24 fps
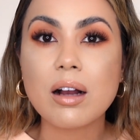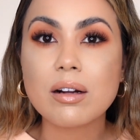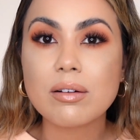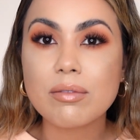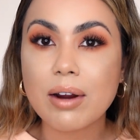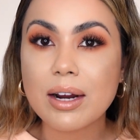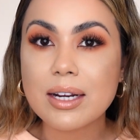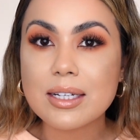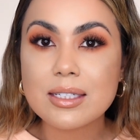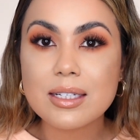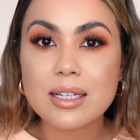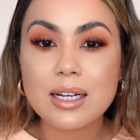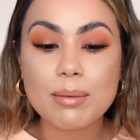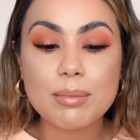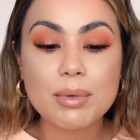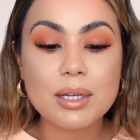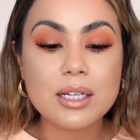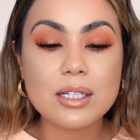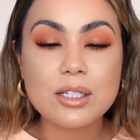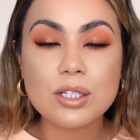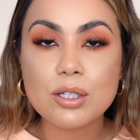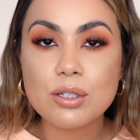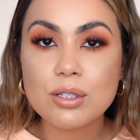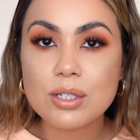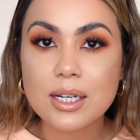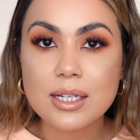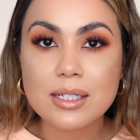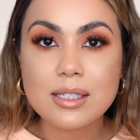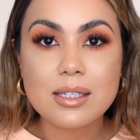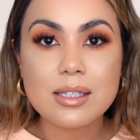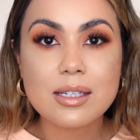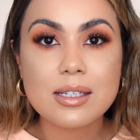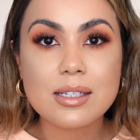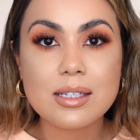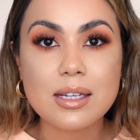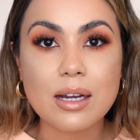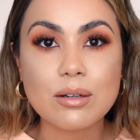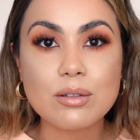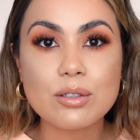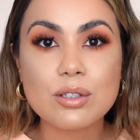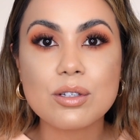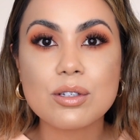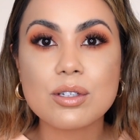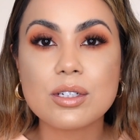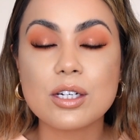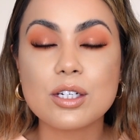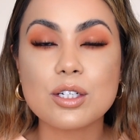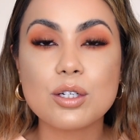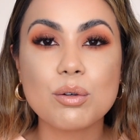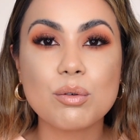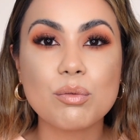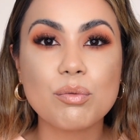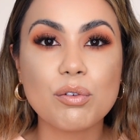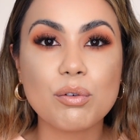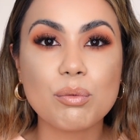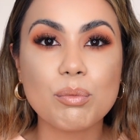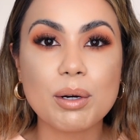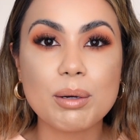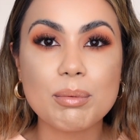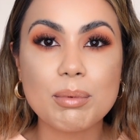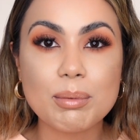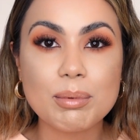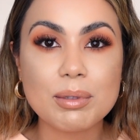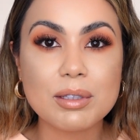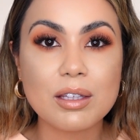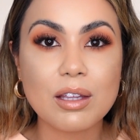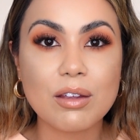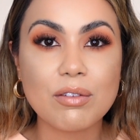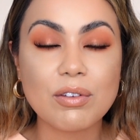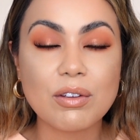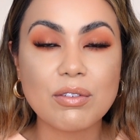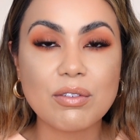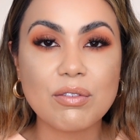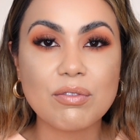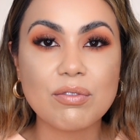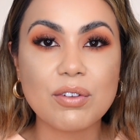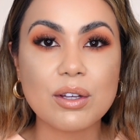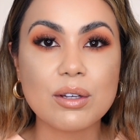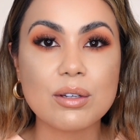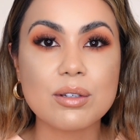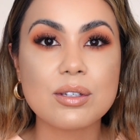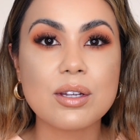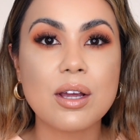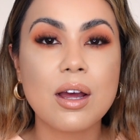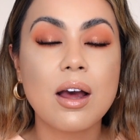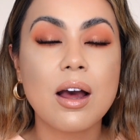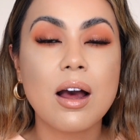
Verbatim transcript: Granted, I'm gonna continue testing this out, so stay tuned for one of my monthly fave and fails.